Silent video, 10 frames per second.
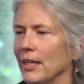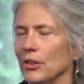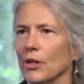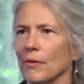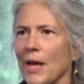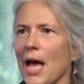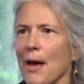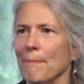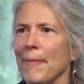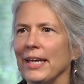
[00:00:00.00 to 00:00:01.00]
you know,
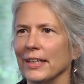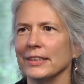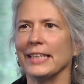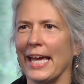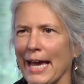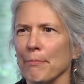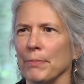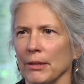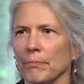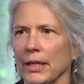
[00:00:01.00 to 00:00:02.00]
make us
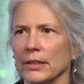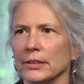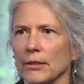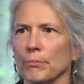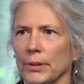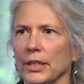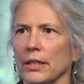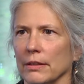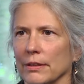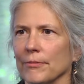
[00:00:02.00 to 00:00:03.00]
happy, make us
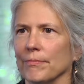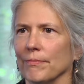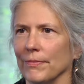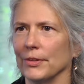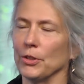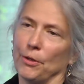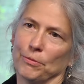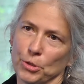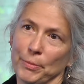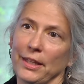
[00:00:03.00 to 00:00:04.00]
complete? So
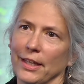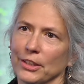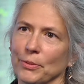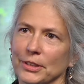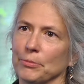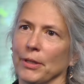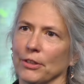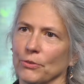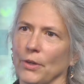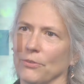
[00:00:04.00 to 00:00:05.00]
to me, that's what
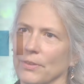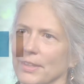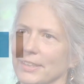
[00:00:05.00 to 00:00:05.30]
smart growth